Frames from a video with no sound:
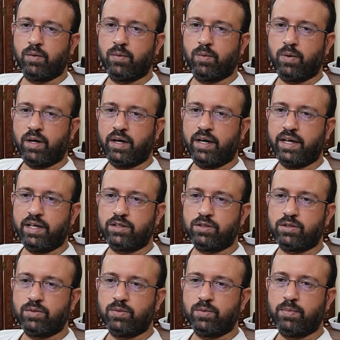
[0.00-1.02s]

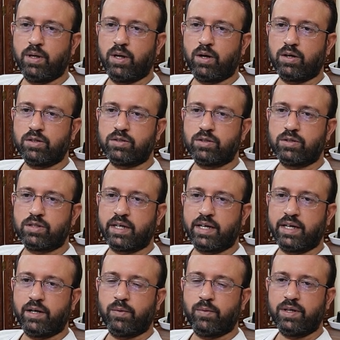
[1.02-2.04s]
Vertex 2 belongs to
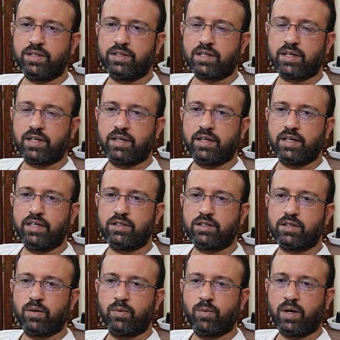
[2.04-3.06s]
set which
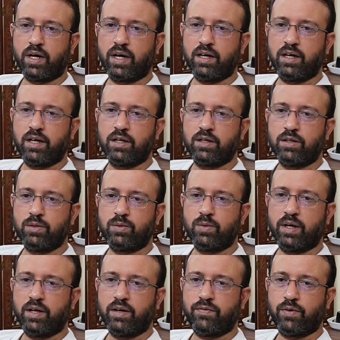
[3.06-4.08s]
contains 1,
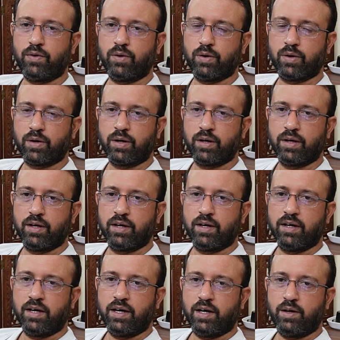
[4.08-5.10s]
2 and 4.
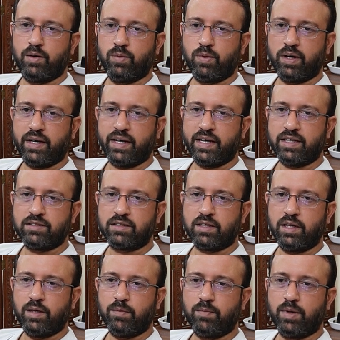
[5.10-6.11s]
And vertex
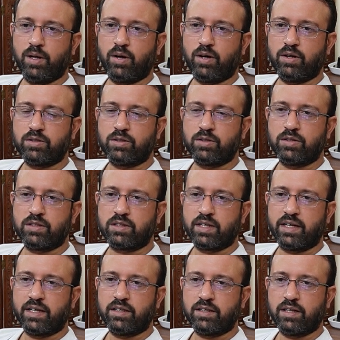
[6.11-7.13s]
3 belongs to the
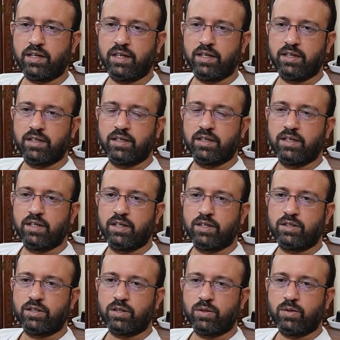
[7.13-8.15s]
set 3.
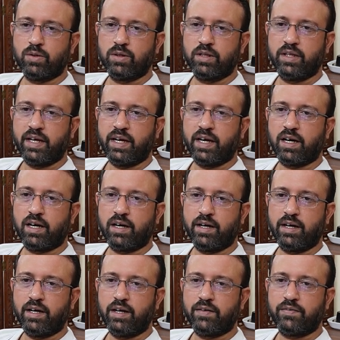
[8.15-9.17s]
So they are
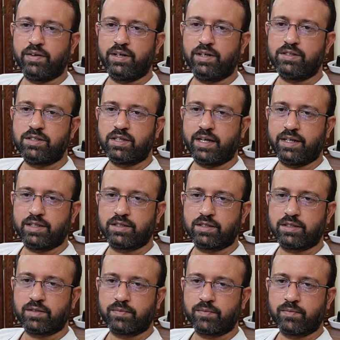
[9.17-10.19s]
in different
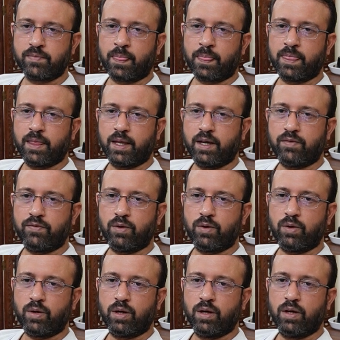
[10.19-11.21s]
sets.
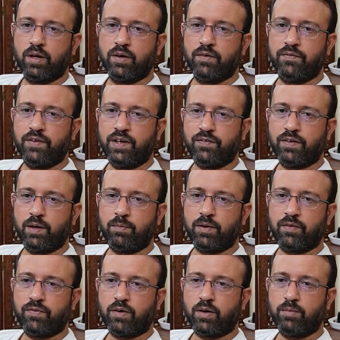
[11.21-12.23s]
Therefore, we will
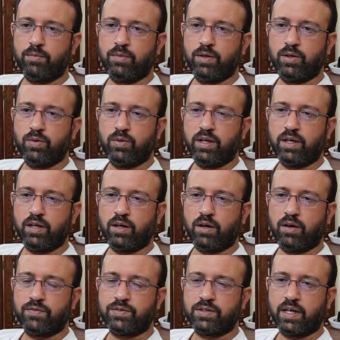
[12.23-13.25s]
perform union
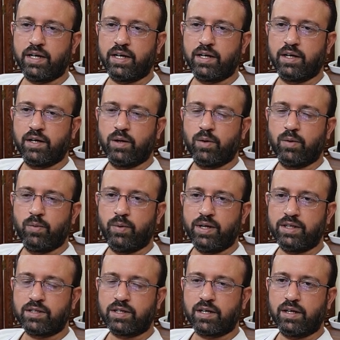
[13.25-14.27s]
of set
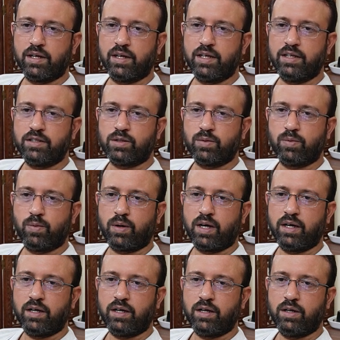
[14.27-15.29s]
which contains
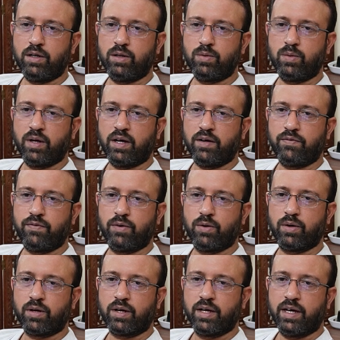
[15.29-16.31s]
1, 2 and
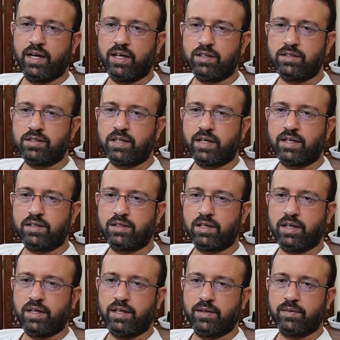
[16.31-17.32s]
4 and set
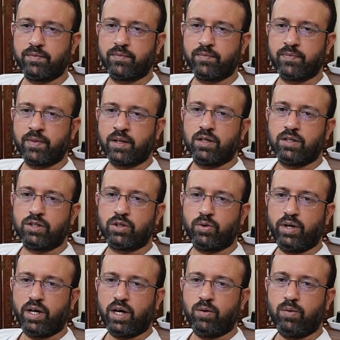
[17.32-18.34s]
3. So
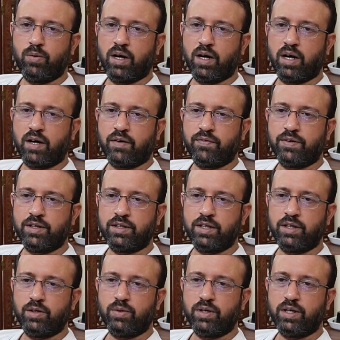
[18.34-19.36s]
now, after
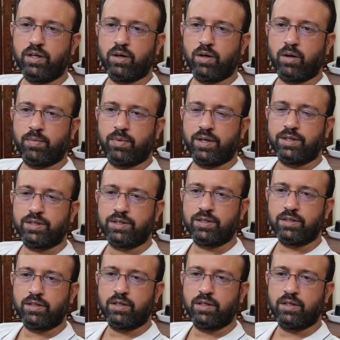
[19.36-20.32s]
the union operation,